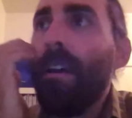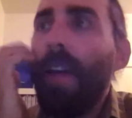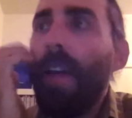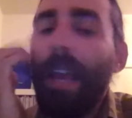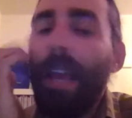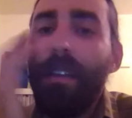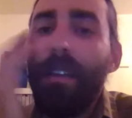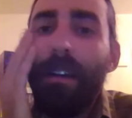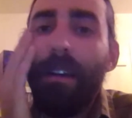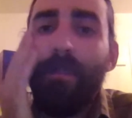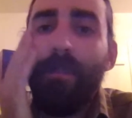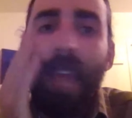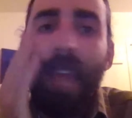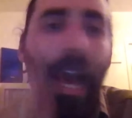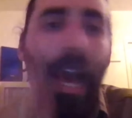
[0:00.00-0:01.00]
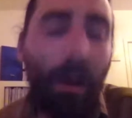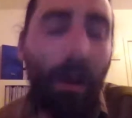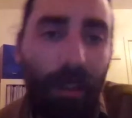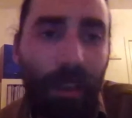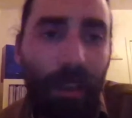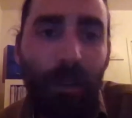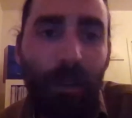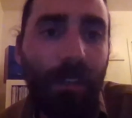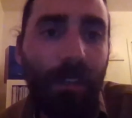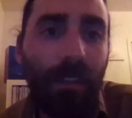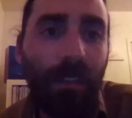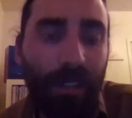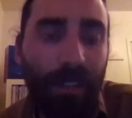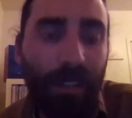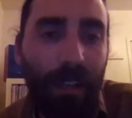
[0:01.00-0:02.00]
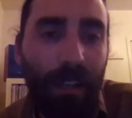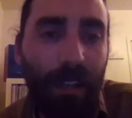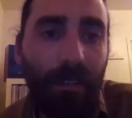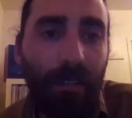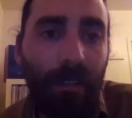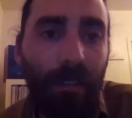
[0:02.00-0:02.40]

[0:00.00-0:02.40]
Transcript: And um, how are they using the city?